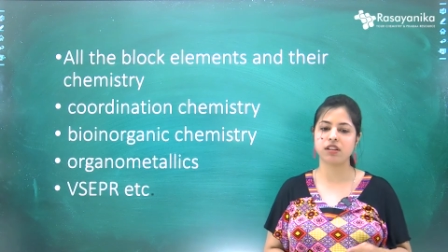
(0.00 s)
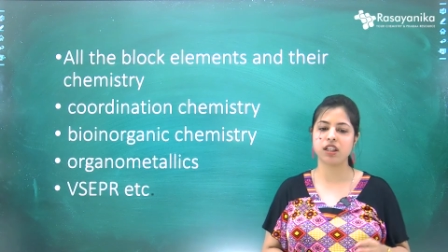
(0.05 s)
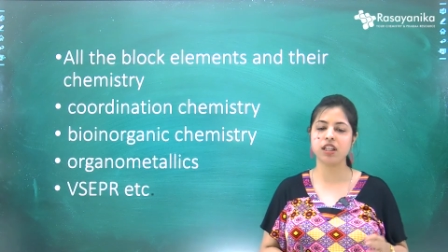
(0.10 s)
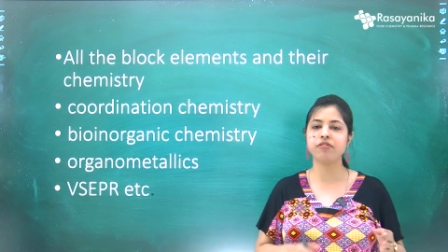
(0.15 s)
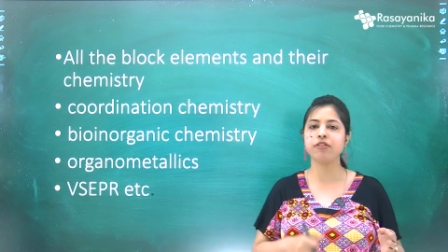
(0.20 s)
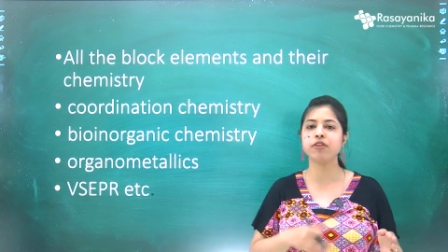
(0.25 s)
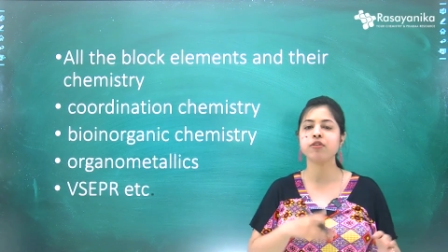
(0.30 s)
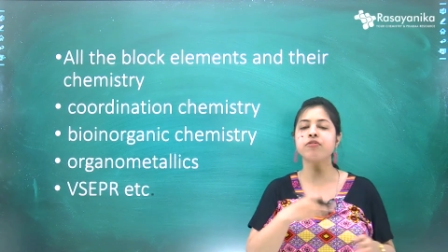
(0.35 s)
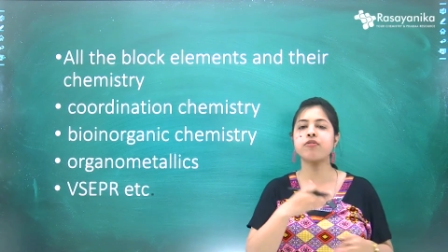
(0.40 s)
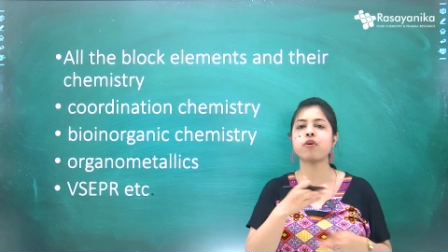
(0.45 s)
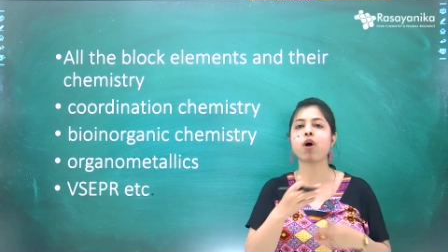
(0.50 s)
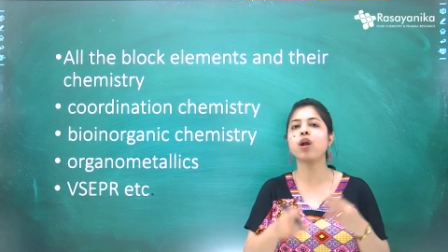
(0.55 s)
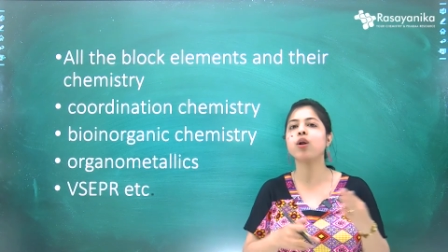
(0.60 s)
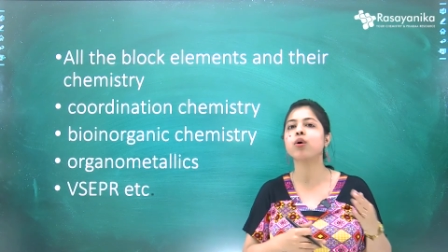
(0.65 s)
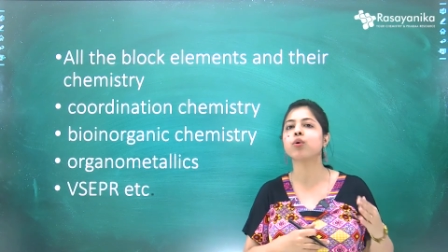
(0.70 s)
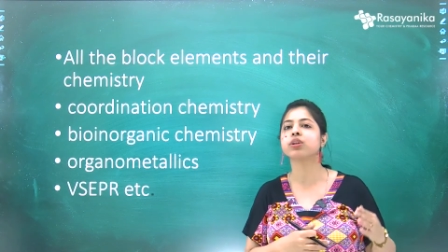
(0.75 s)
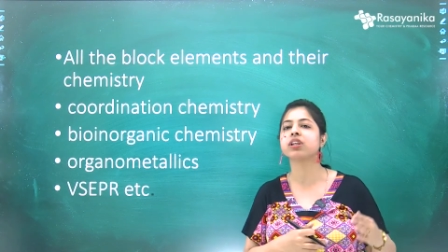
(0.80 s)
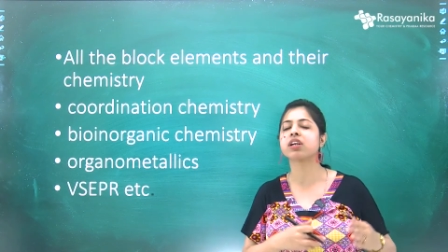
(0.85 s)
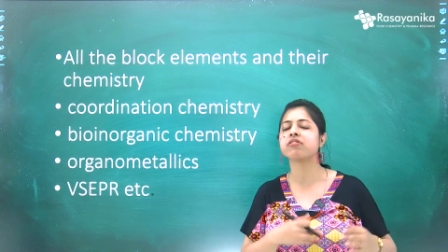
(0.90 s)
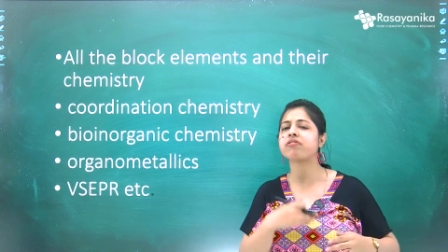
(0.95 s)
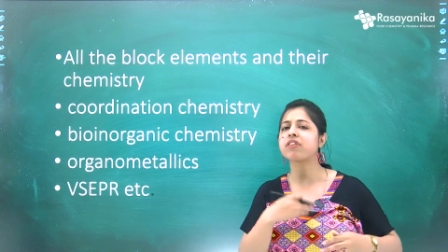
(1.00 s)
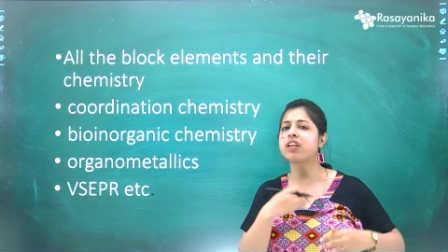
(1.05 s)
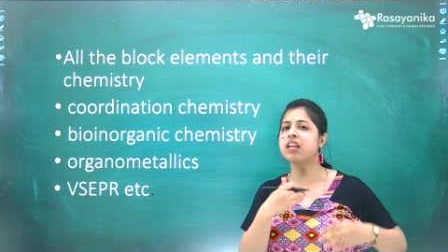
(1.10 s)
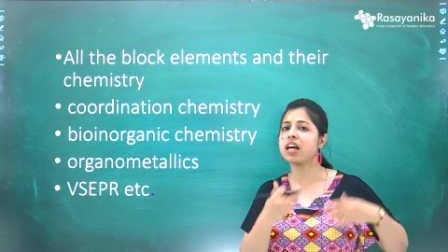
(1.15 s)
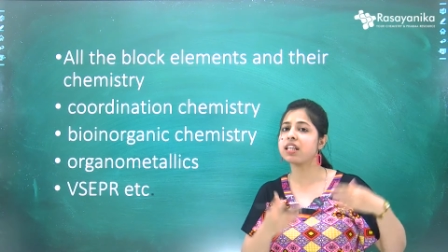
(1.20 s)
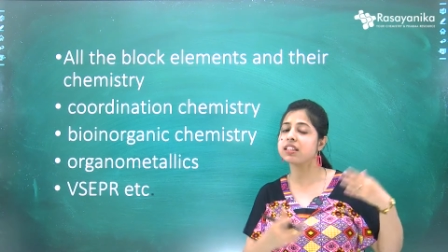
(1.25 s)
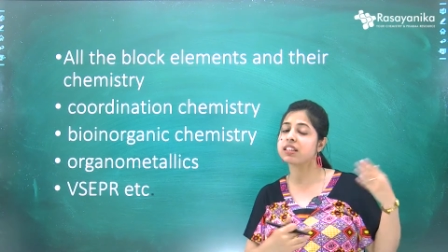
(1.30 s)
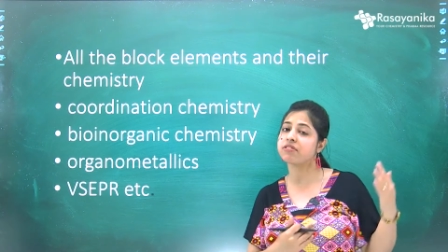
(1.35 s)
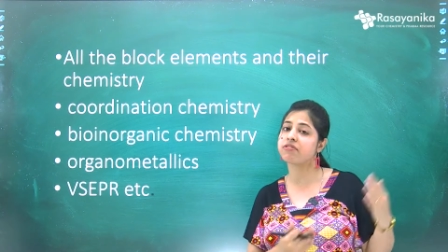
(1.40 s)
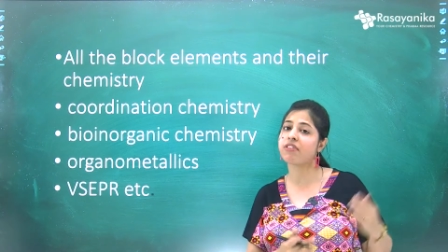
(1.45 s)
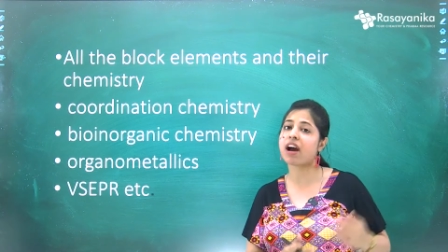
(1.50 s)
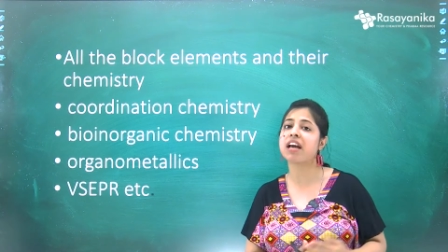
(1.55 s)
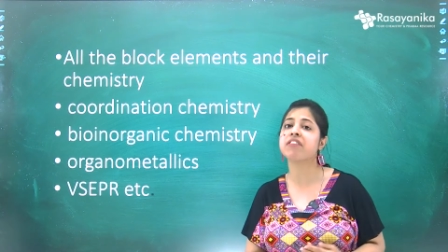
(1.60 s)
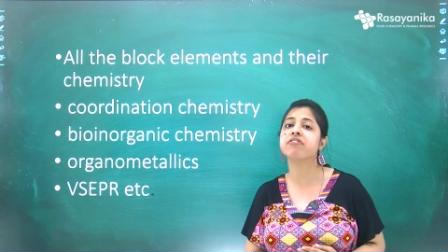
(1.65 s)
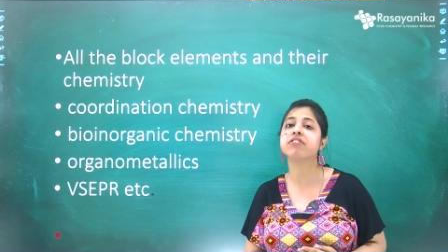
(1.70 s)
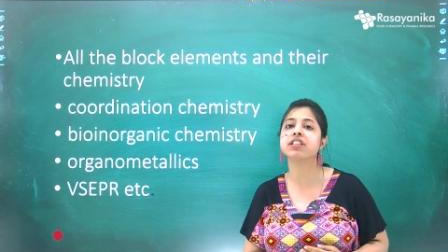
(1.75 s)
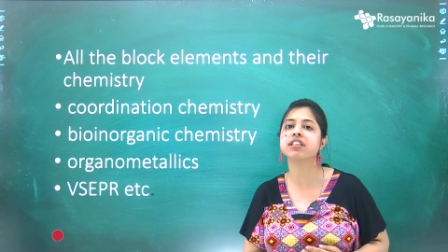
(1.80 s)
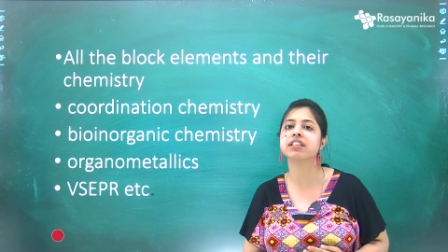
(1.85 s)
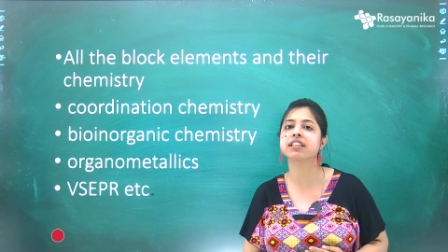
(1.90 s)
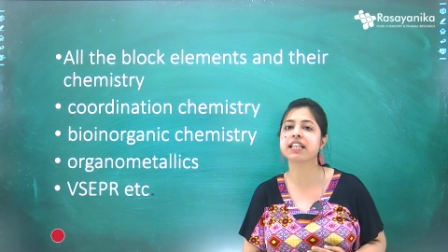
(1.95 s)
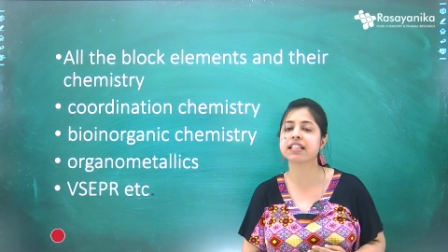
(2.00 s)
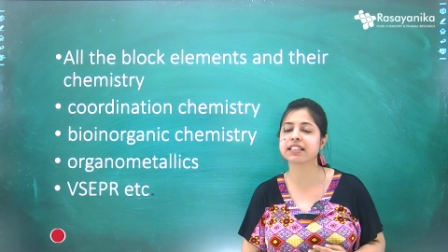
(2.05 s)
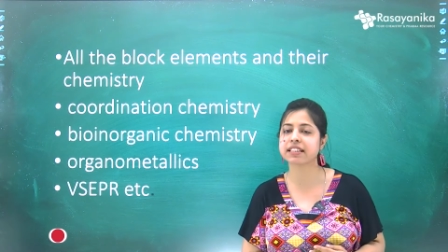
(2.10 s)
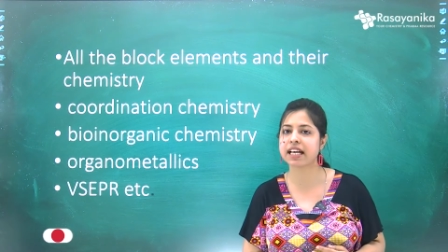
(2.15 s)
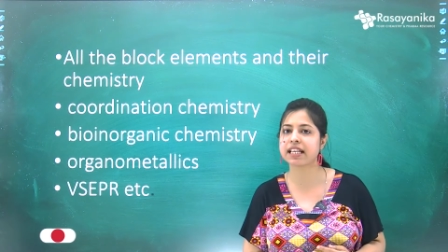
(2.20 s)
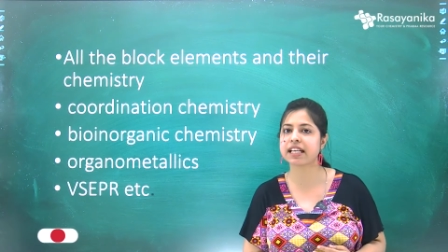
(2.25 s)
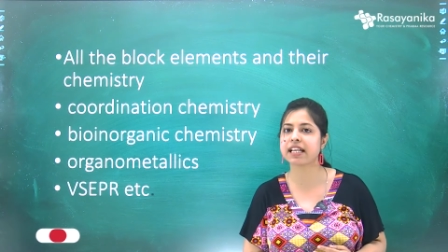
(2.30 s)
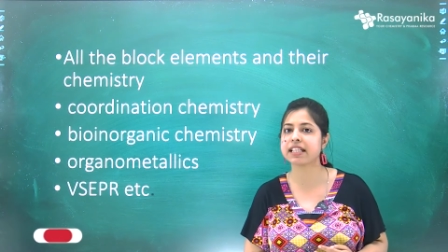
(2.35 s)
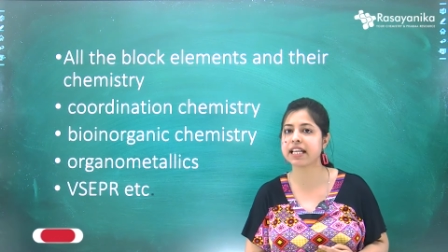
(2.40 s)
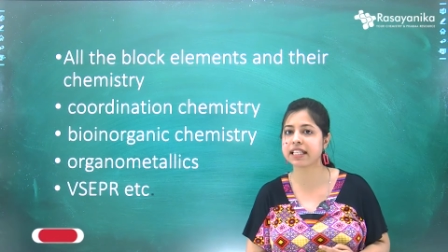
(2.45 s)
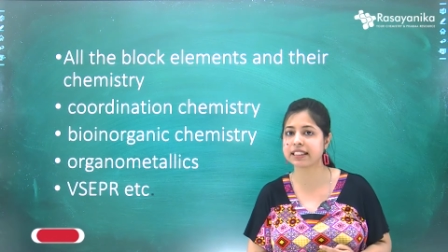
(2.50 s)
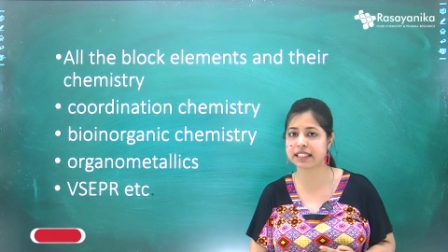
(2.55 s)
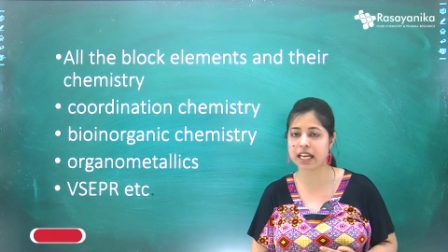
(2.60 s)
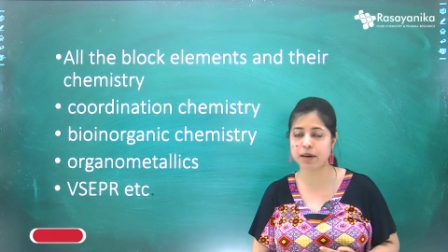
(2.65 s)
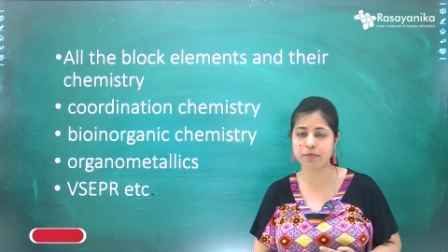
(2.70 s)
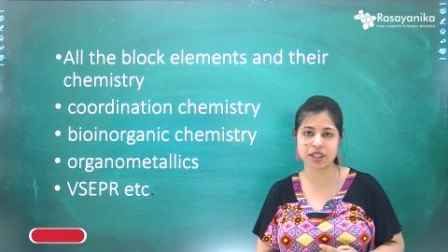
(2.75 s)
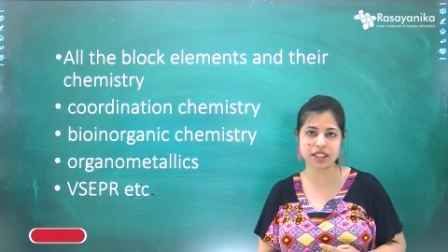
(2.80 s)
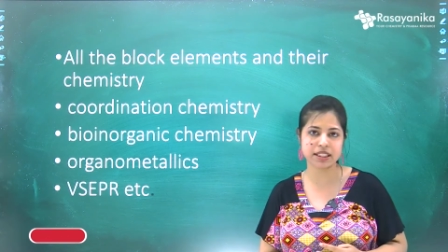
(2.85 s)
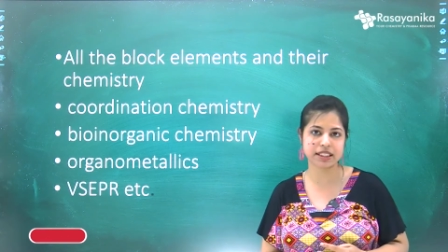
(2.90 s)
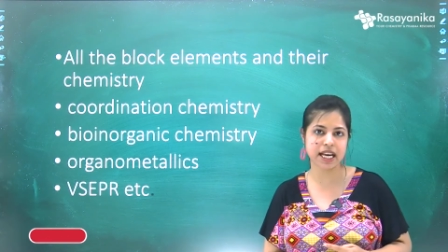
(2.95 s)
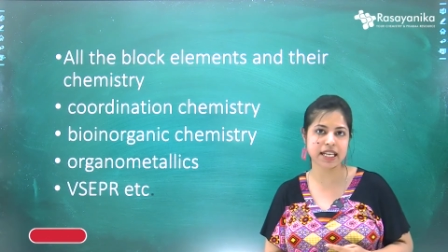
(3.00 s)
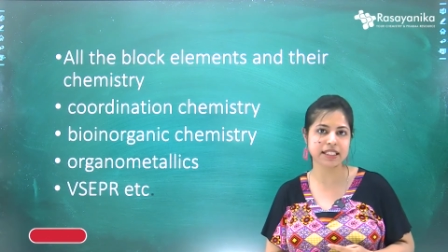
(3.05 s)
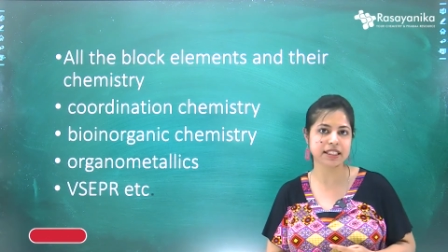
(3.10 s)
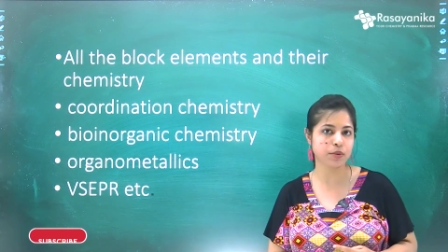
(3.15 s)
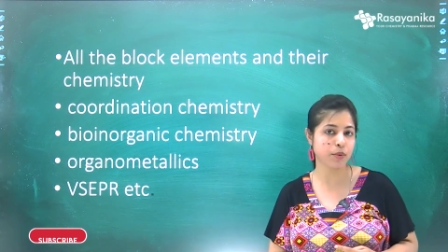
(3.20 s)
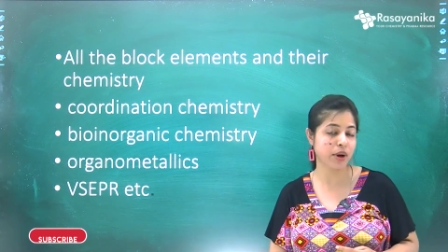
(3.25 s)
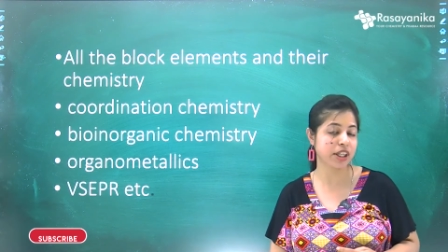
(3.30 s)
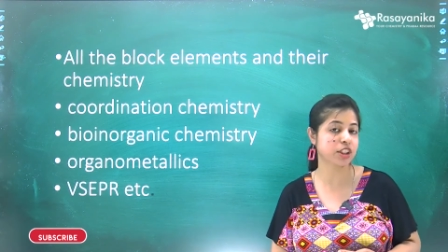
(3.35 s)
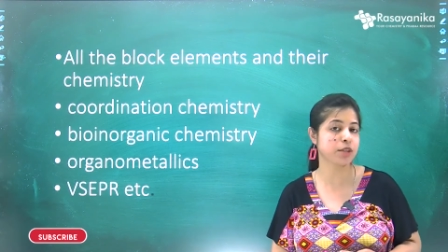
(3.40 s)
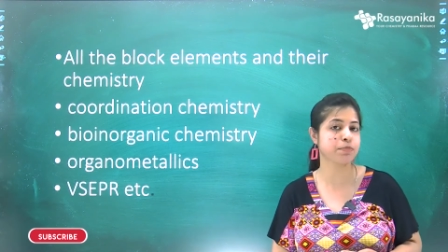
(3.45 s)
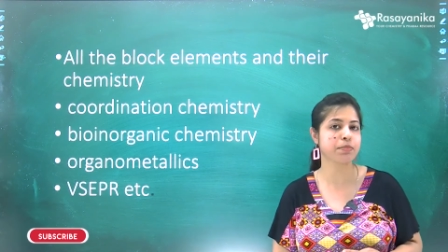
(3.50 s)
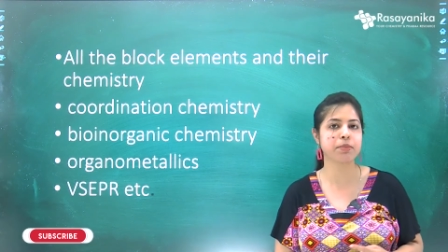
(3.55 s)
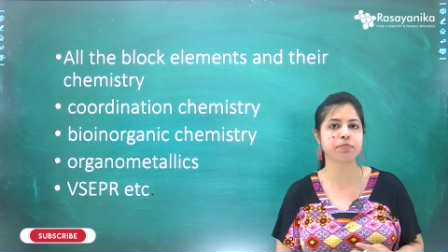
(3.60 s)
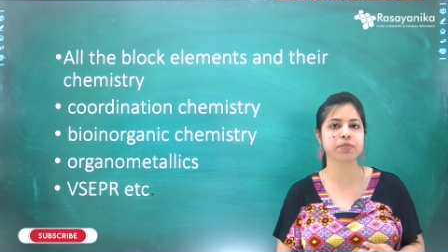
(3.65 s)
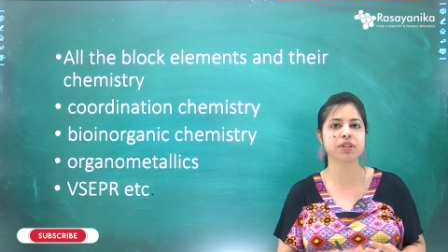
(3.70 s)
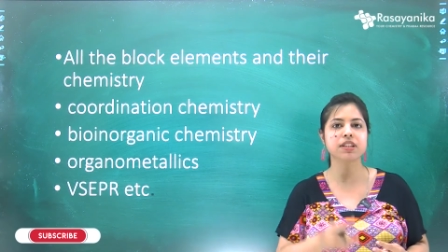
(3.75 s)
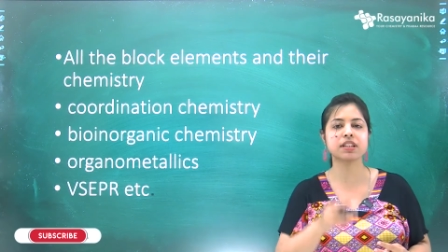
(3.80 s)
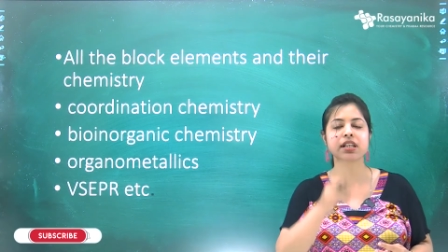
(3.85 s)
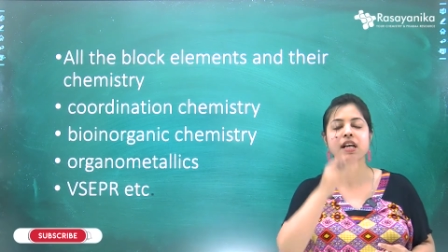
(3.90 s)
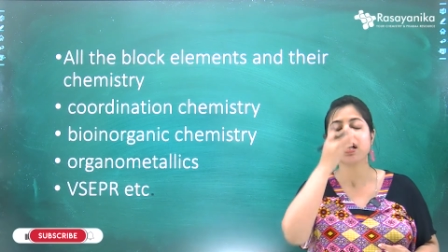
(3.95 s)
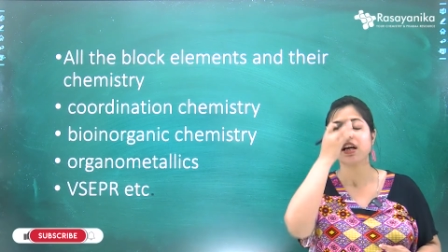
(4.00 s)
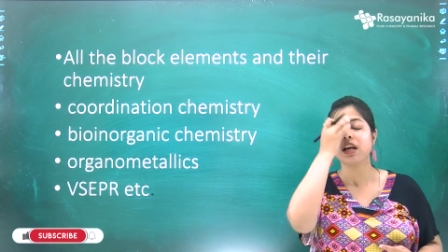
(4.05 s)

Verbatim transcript: if you follow the last five years CSIR NET chemical science question papers,